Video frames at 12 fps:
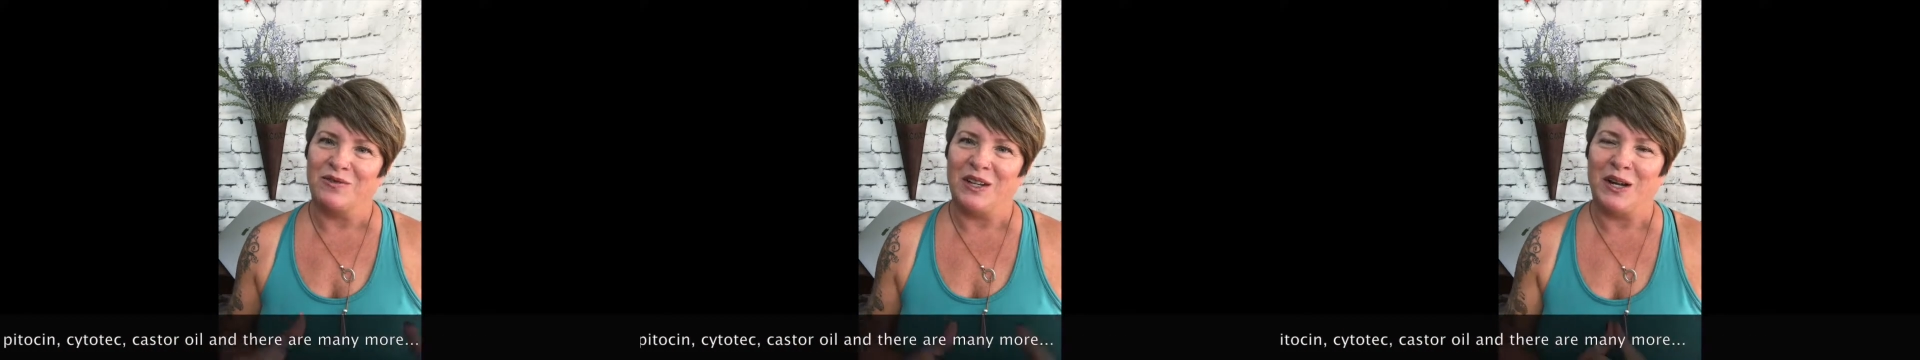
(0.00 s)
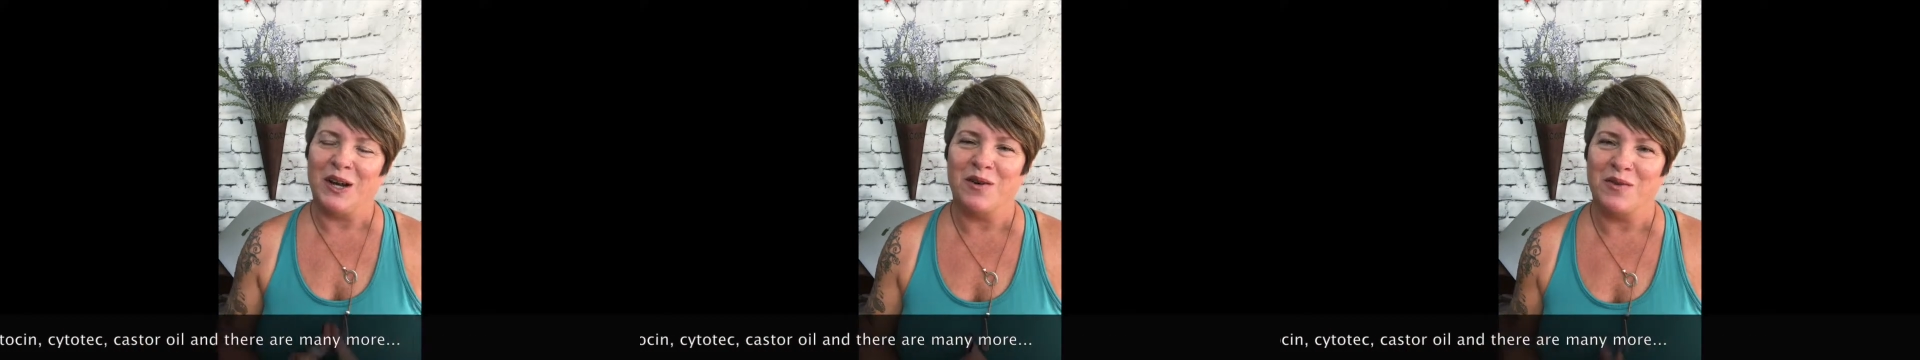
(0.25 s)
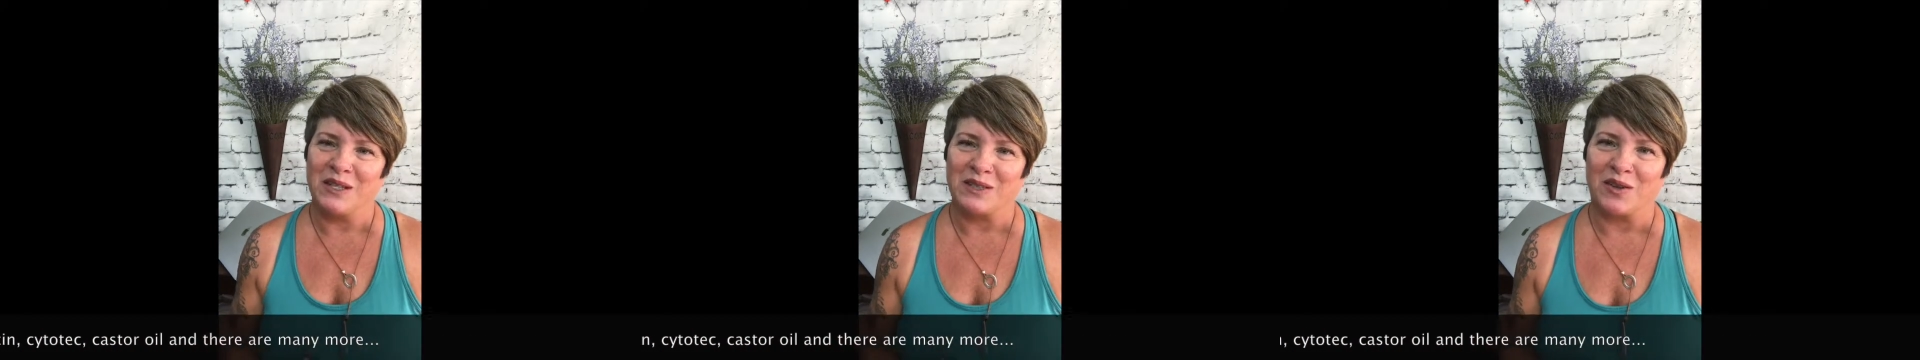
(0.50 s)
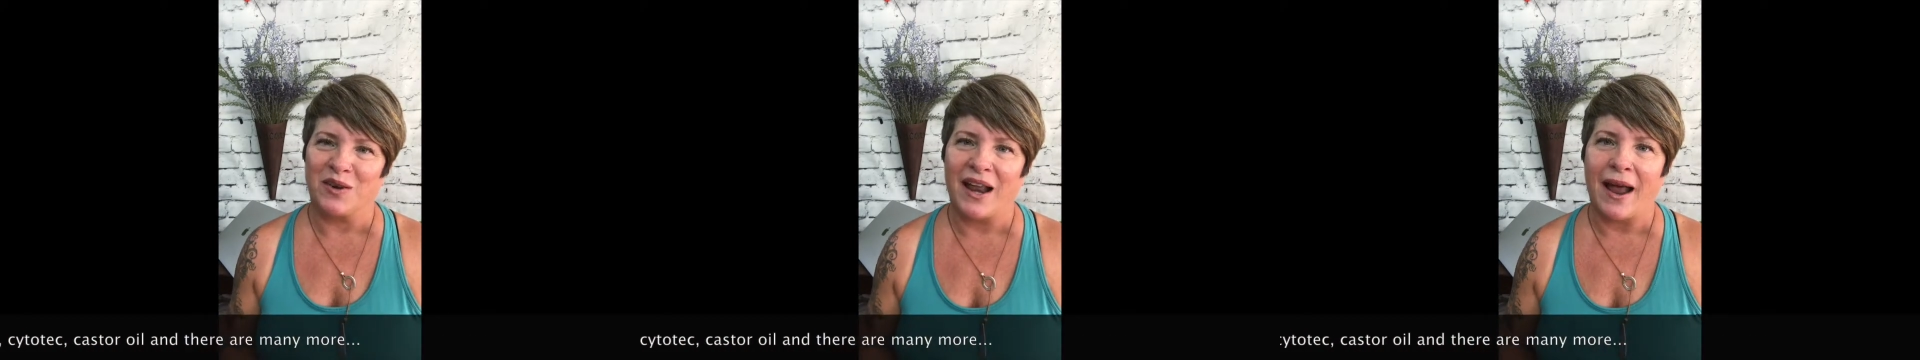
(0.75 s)
video that's
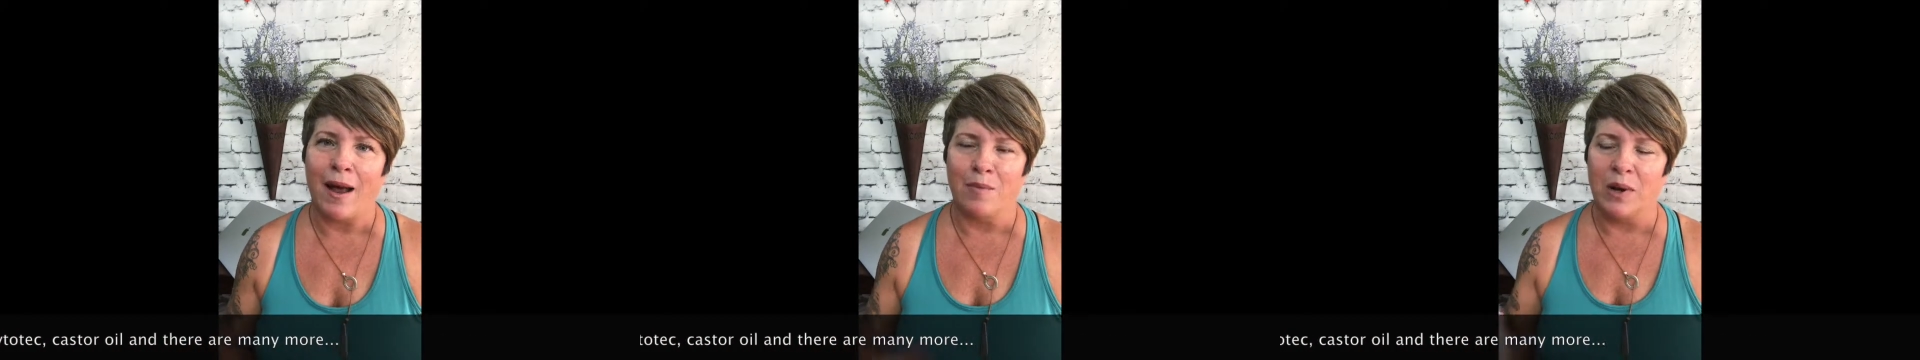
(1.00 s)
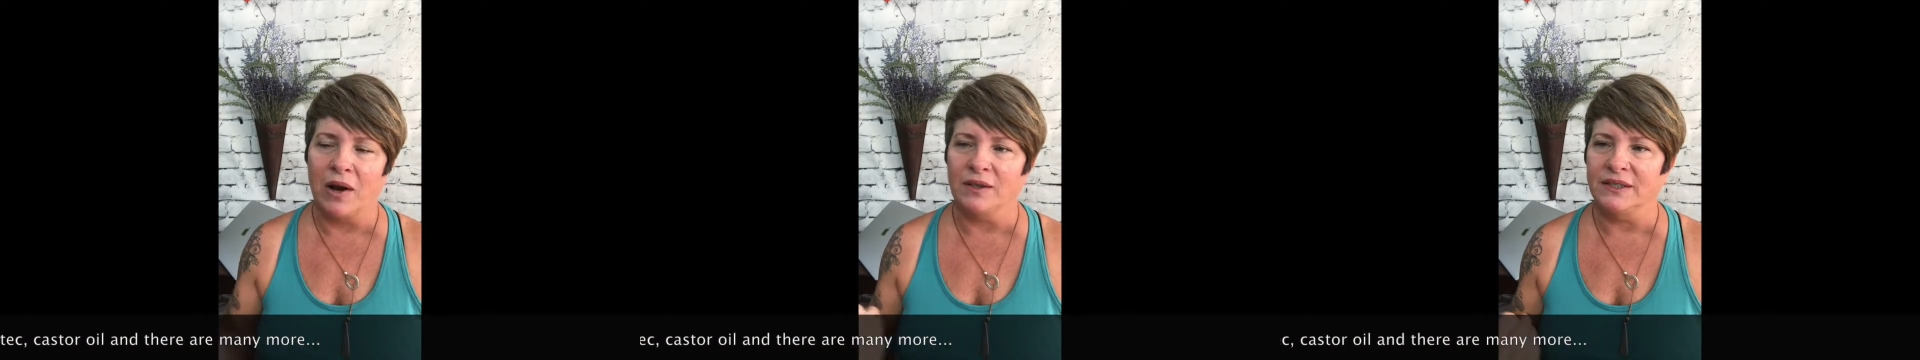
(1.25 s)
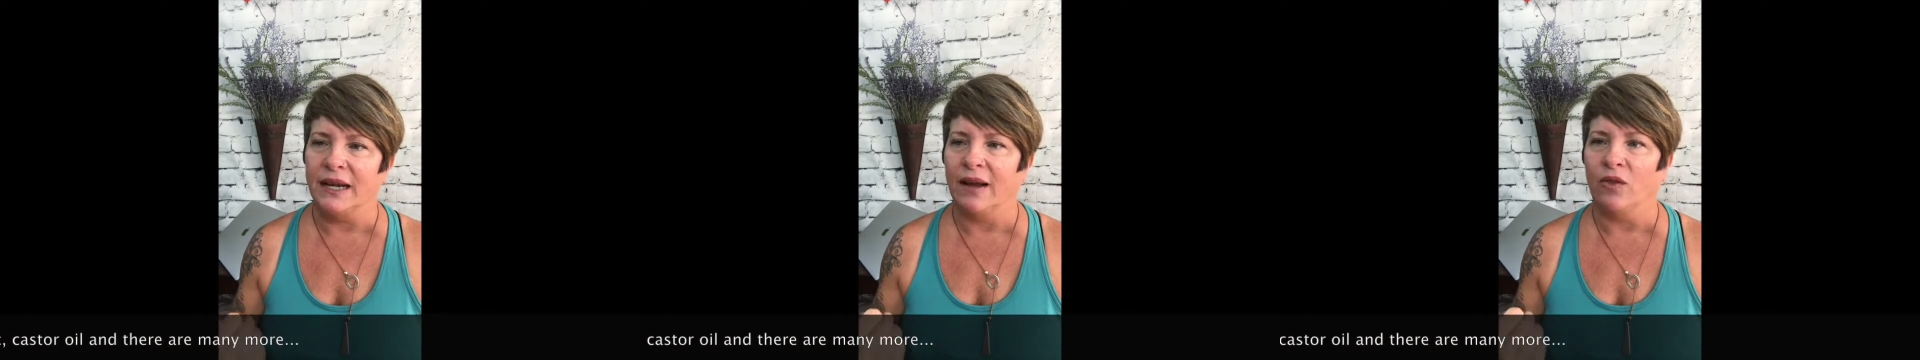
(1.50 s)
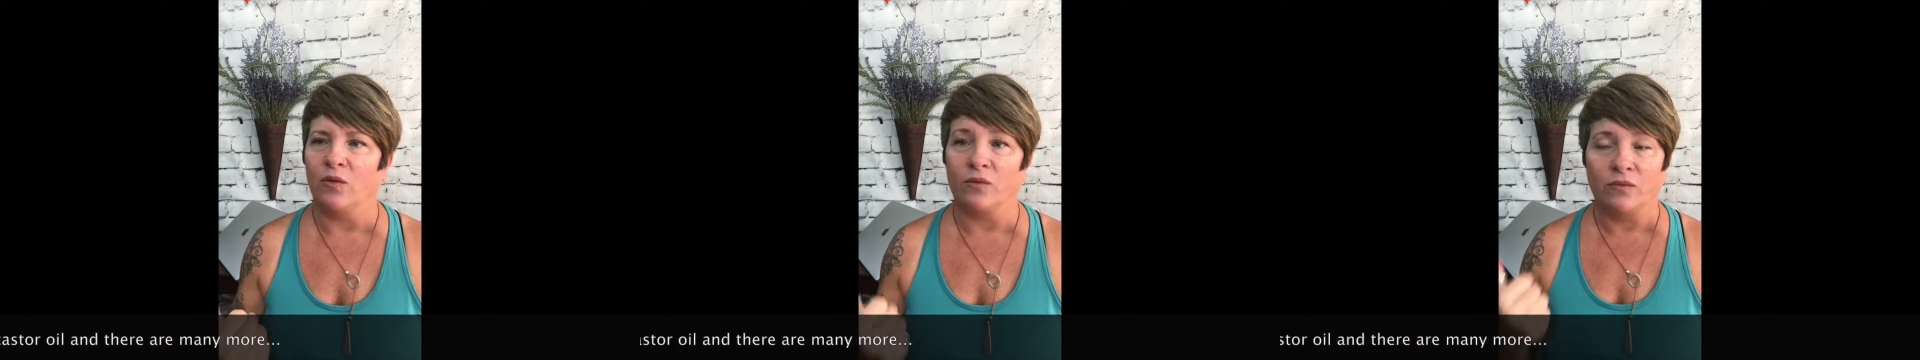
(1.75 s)
going to happen on
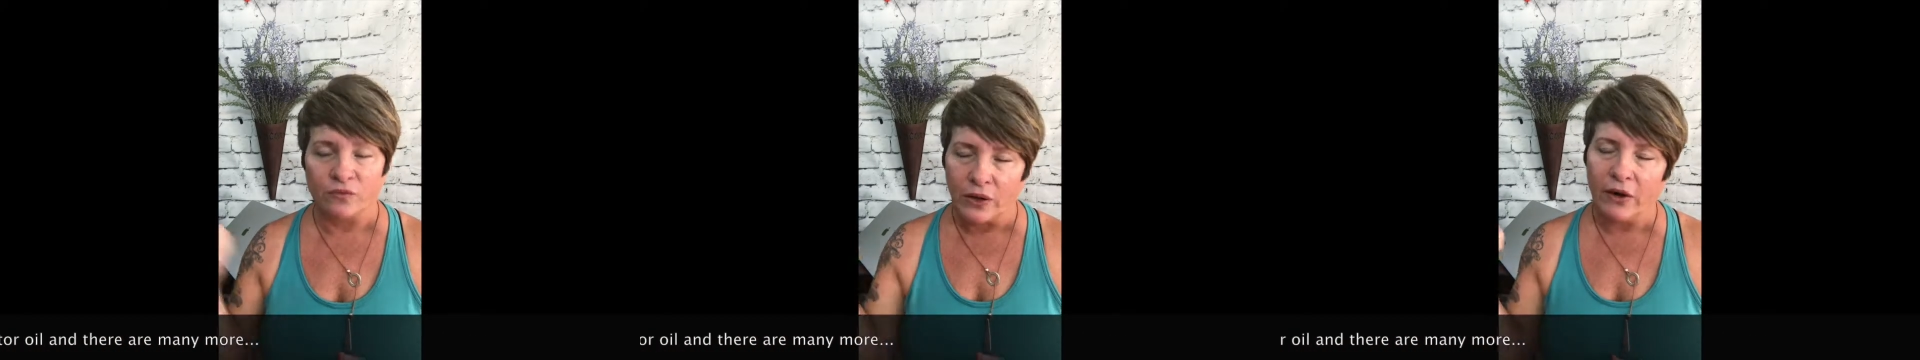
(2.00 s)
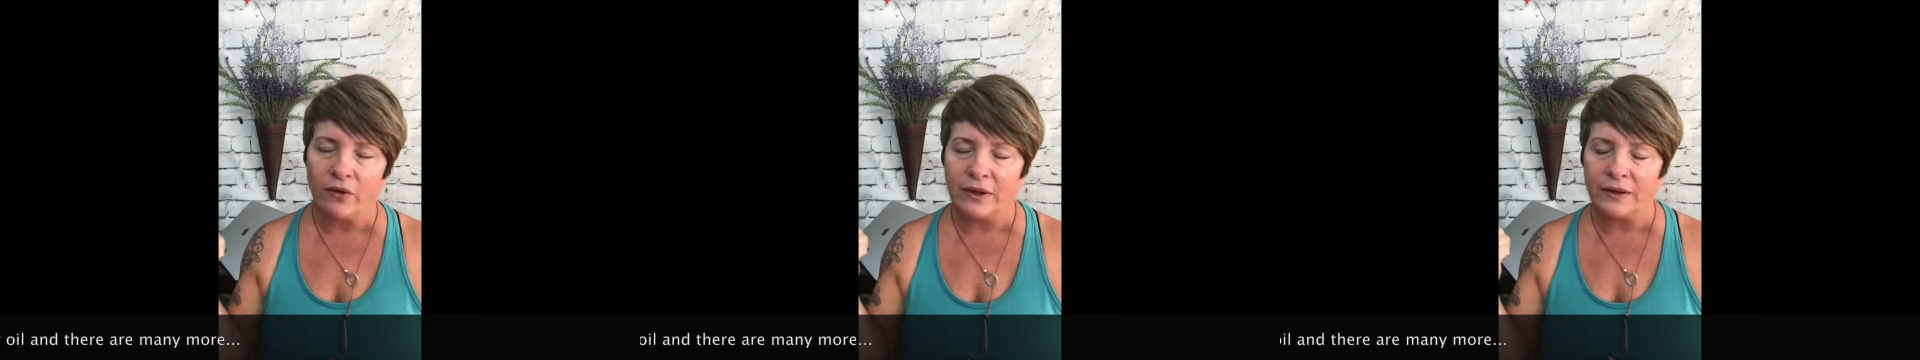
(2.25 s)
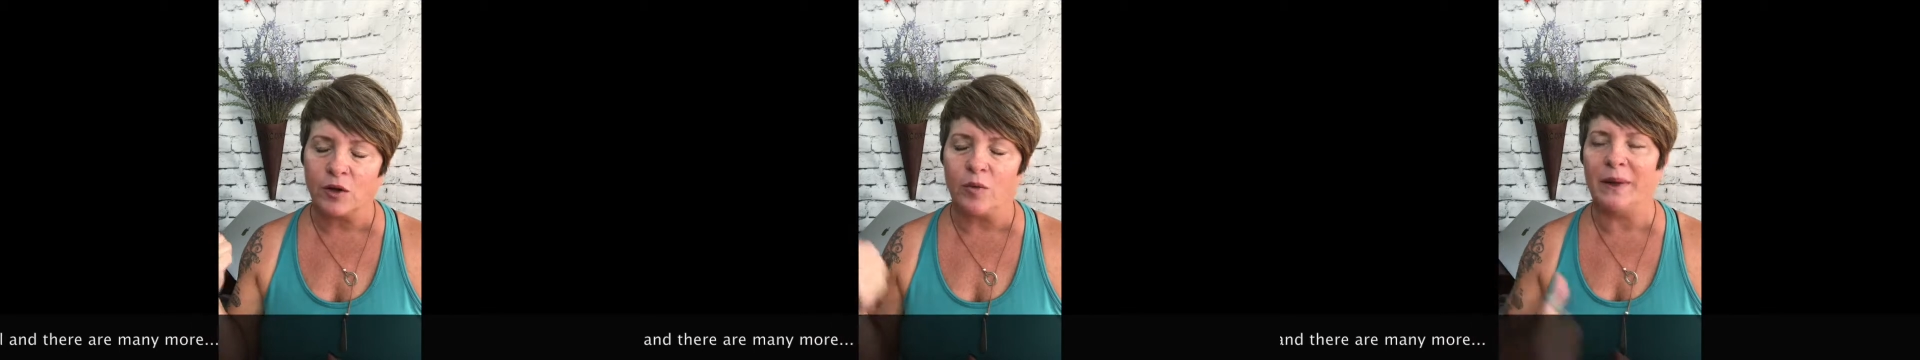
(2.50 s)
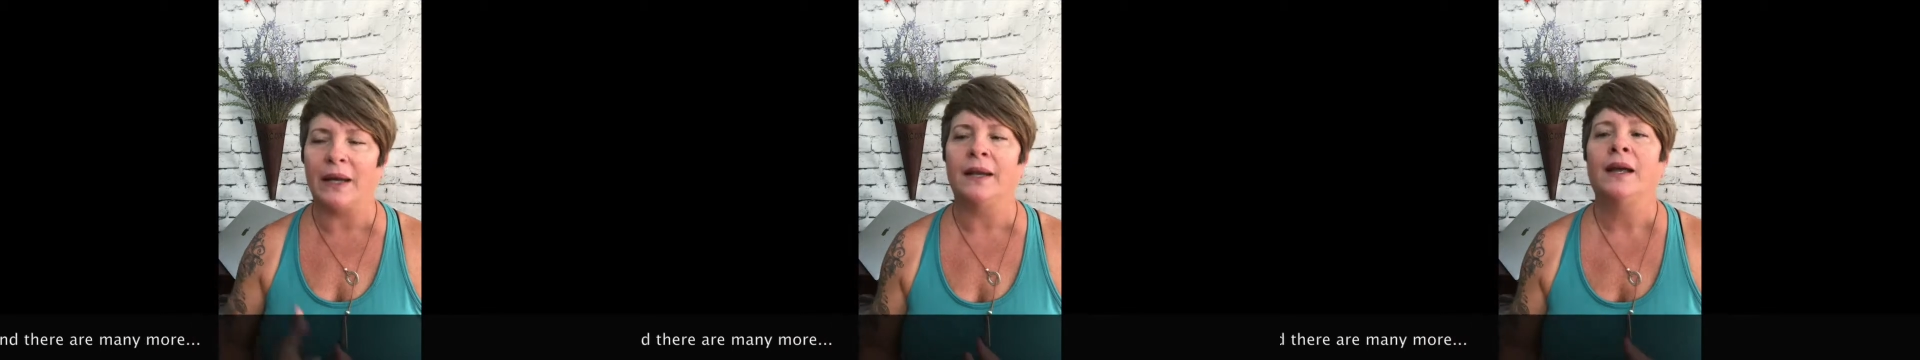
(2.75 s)
down the road a little
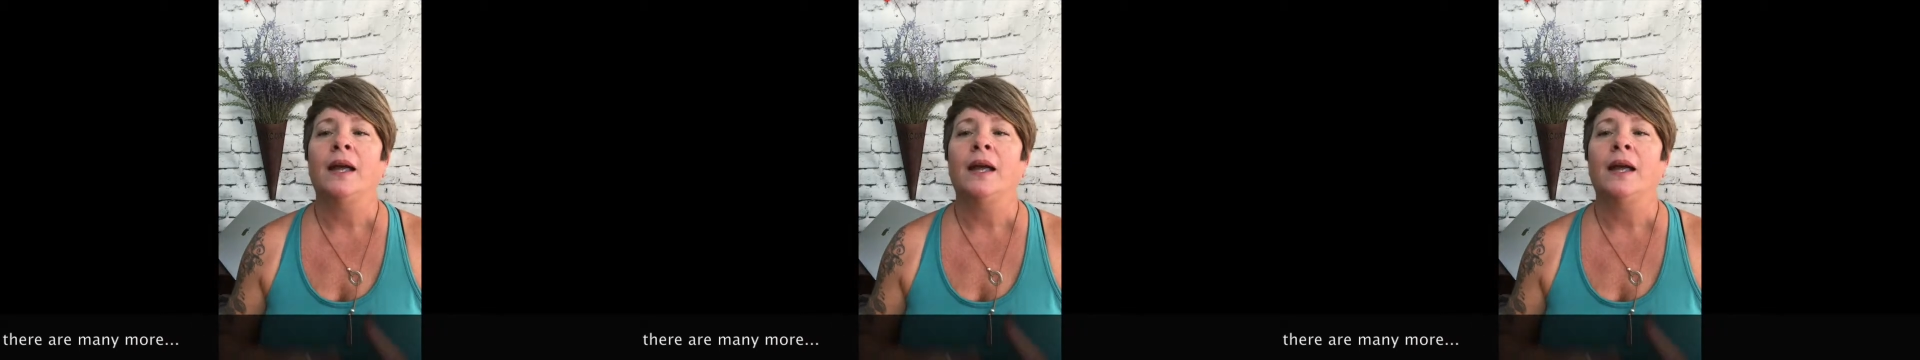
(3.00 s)
bit.